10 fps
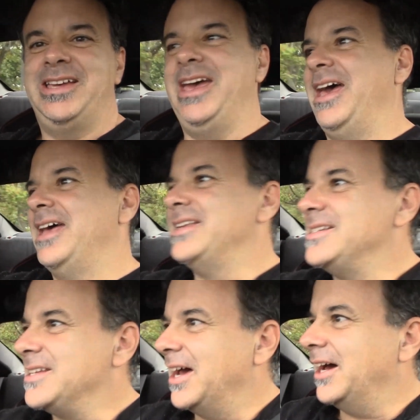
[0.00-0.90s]

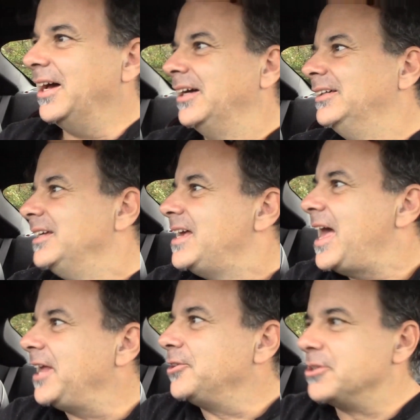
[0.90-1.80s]
and
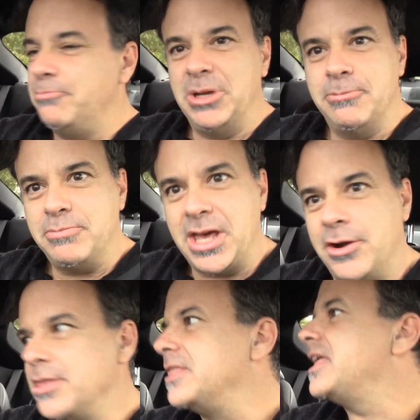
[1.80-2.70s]
handles a bit
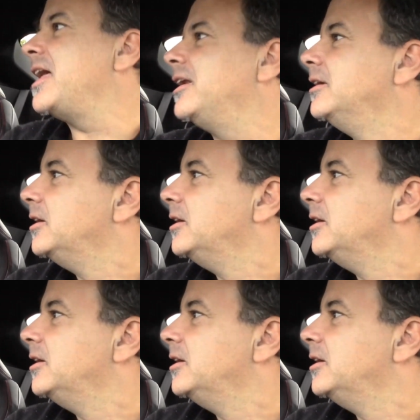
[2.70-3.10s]
better than that